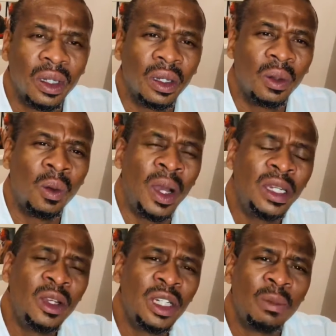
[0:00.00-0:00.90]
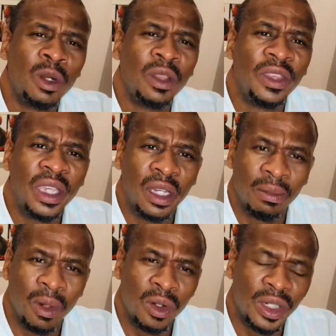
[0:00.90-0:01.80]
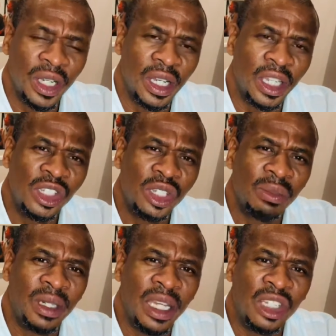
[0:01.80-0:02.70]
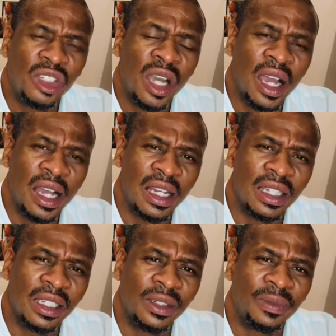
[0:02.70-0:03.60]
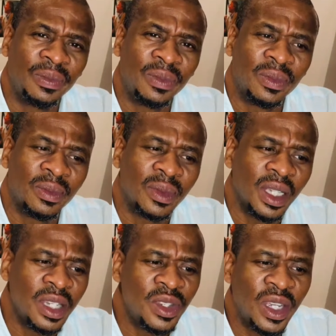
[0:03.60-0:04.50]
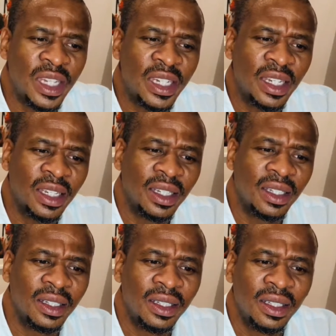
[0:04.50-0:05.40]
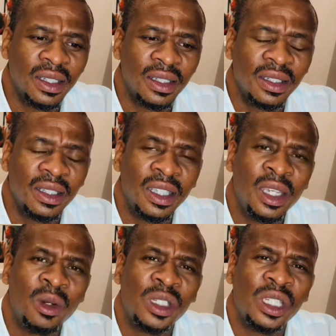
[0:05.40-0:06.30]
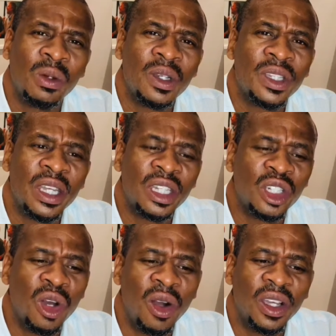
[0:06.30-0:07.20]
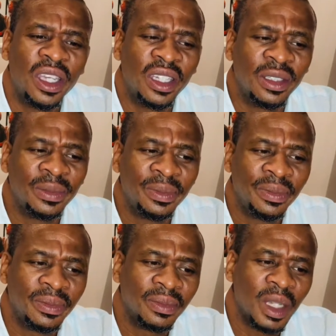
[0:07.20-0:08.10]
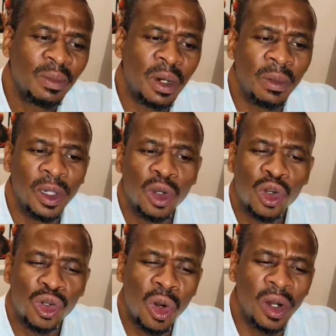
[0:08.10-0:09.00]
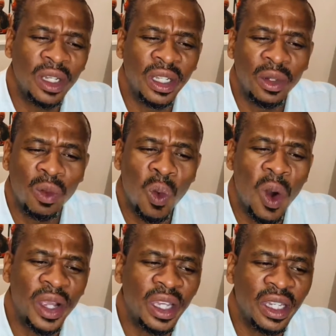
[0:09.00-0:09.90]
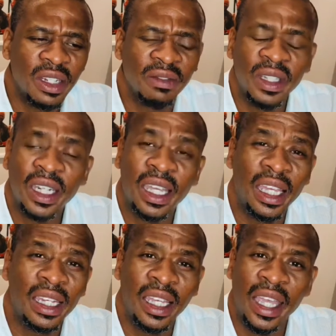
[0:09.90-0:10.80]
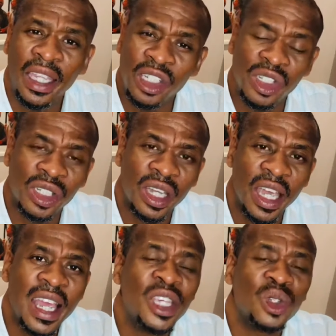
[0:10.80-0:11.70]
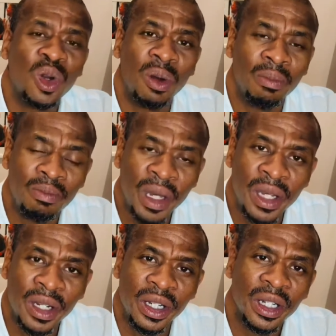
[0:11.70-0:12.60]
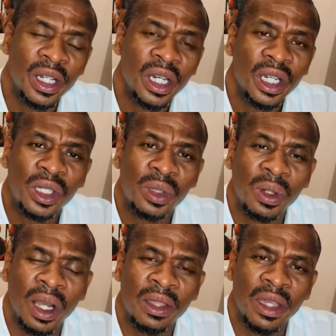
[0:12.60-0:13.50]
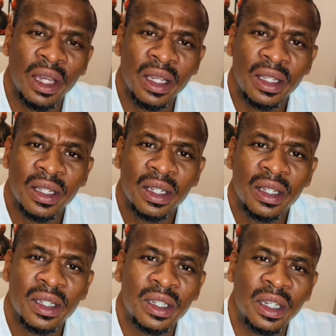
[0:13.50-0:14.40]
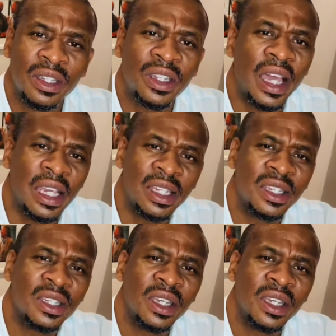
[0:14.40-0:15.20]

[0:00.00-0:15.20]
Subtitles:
One notable thing about a Gemini child is that he or she will start talking, probably crawling and walking at a very early age as compared to other sun signs.